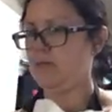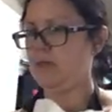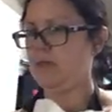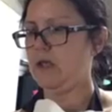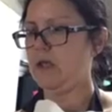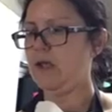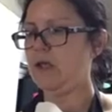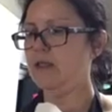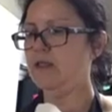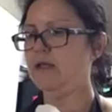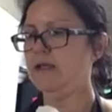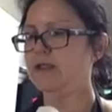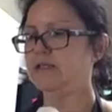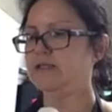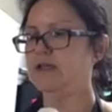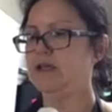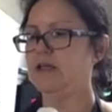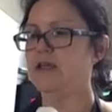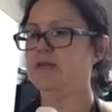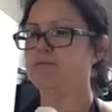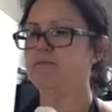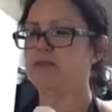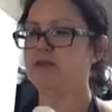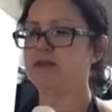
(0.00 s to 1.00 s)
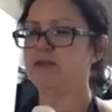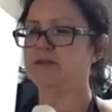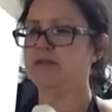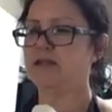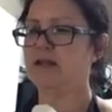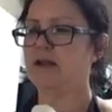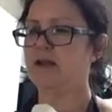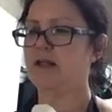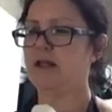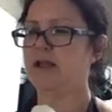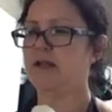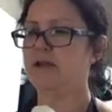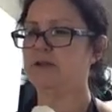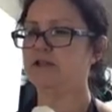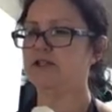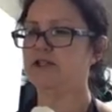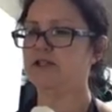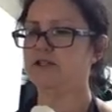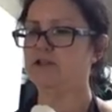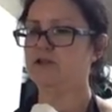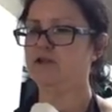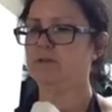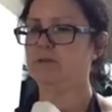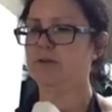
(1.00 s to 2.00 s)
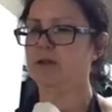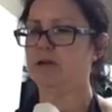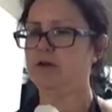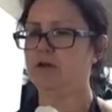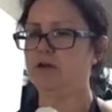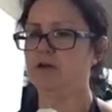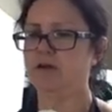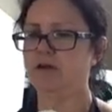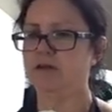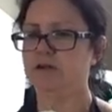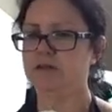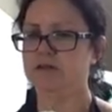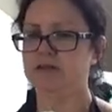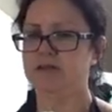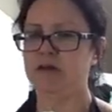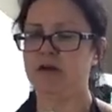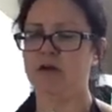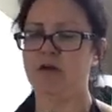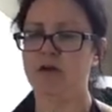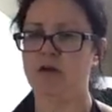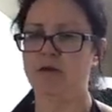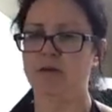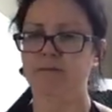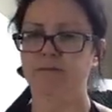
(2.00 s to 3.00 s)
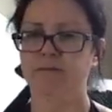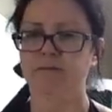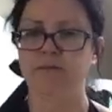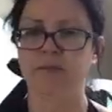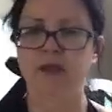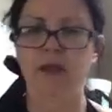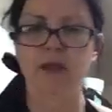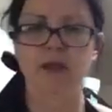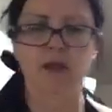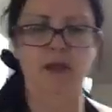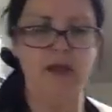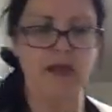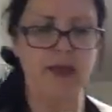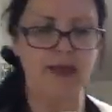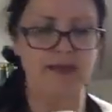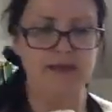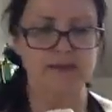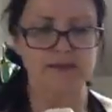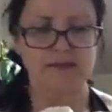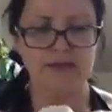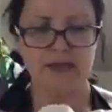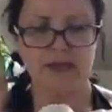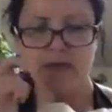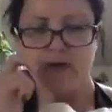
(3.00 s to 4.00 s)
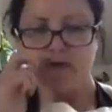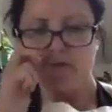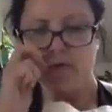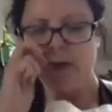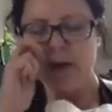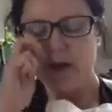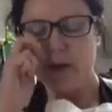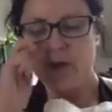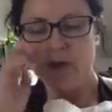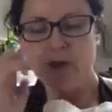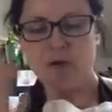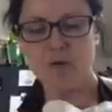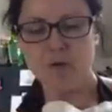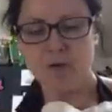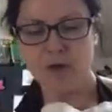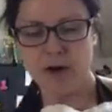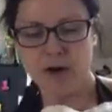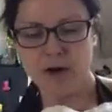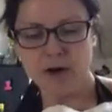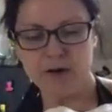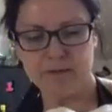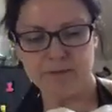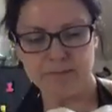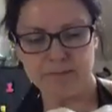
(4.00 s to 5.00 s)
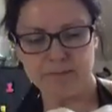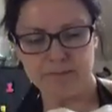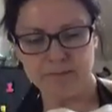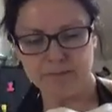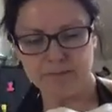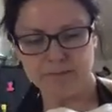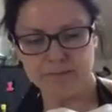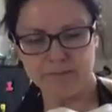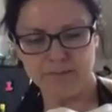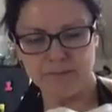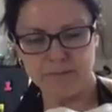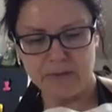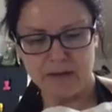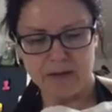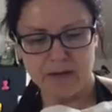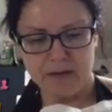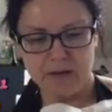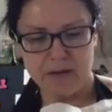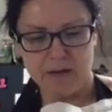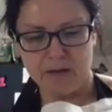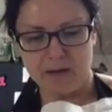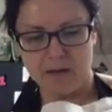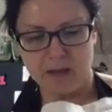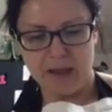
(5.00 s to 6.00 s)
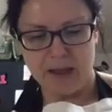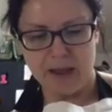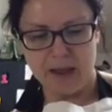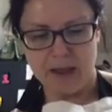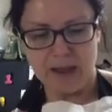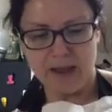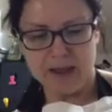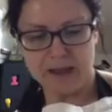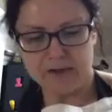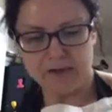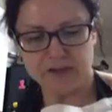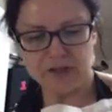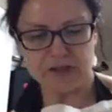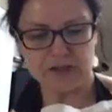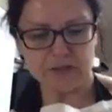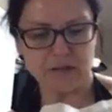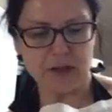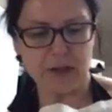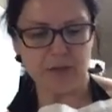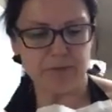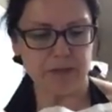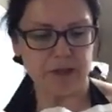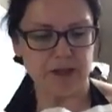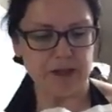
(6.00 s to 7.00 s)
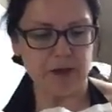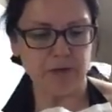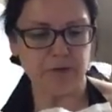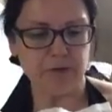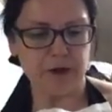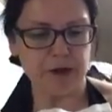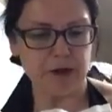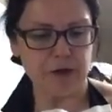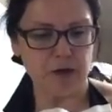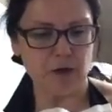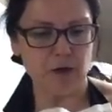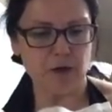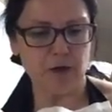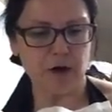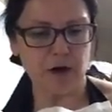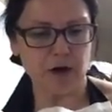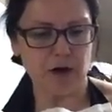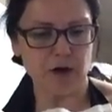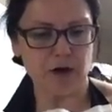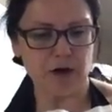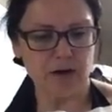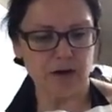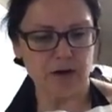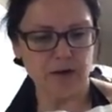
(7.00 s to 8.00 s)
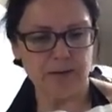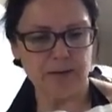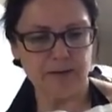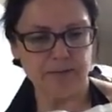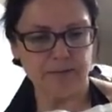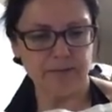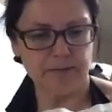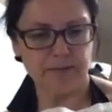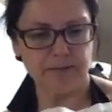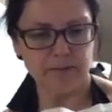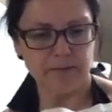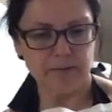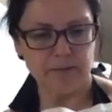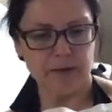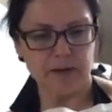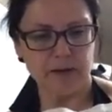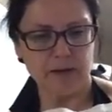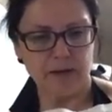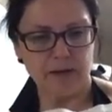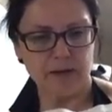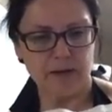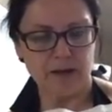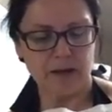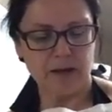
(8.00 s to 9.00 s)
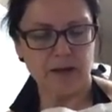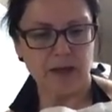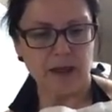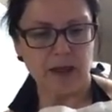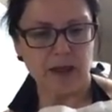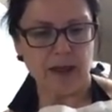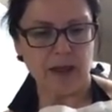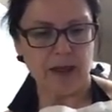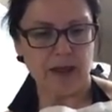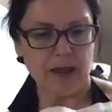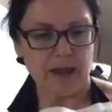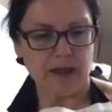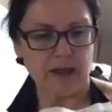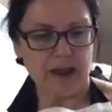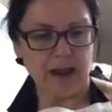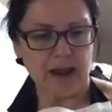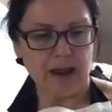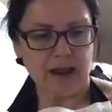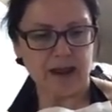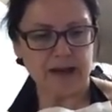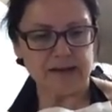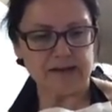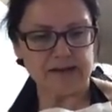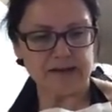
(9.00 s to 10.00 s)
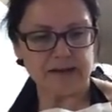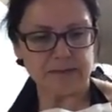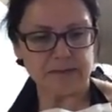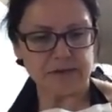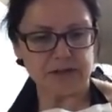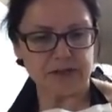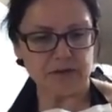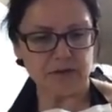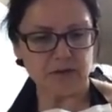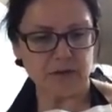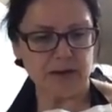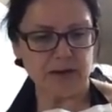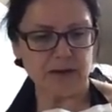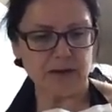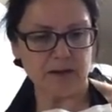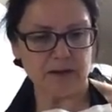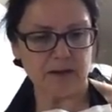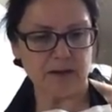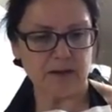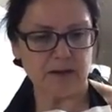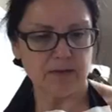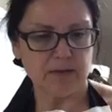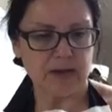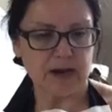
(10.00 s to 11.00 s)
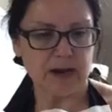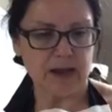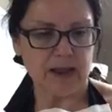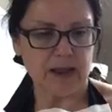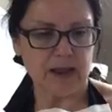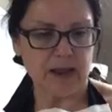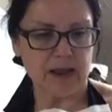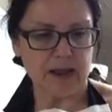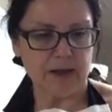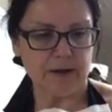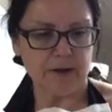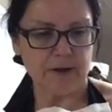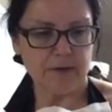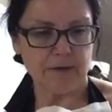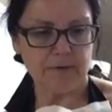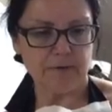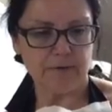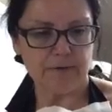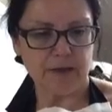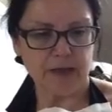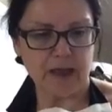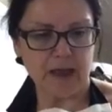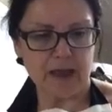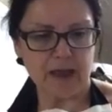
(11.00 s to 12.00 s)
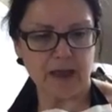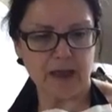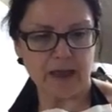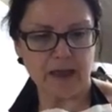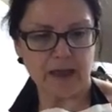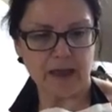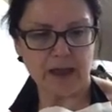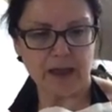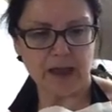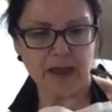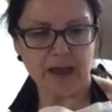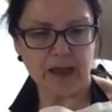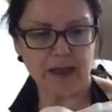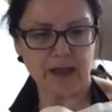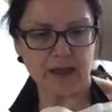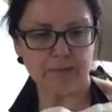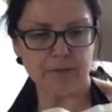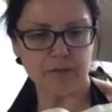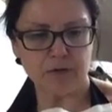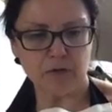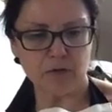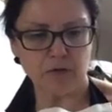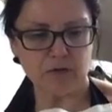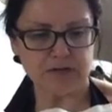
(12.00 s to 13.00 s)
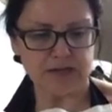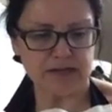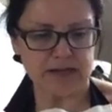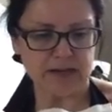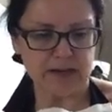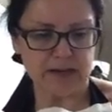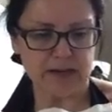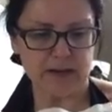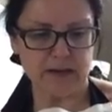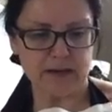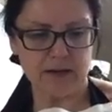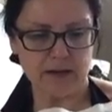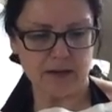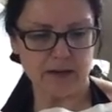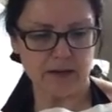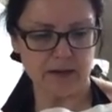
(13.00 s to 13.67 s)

I like to keep this on hand too, because I can take Greek yogurt and just like plain Greek yogurt and add dip to it, and then I have a high protein